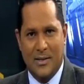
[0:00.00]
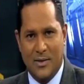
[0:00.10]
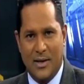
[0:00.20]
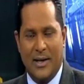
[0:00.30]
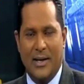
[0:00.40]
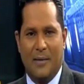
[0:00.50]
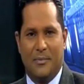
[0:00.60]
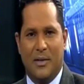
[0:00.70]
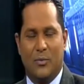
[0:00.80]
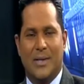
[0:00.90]
to get an
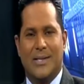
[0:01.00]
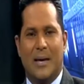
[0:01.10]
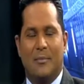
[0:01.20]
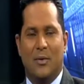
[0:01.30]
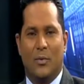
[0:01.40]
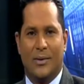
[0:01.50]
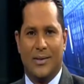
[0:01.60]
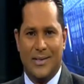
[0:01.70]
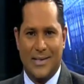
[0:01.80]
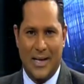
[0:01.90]
update, what's happening,
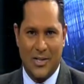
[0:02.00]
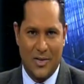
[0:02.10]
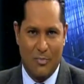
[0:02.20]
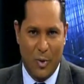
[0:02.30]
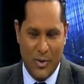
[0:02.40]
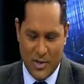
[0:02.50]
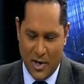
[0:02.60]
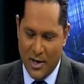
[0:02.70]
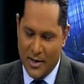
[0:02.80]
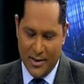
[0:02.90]
what the discussion
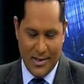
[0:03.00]
points are.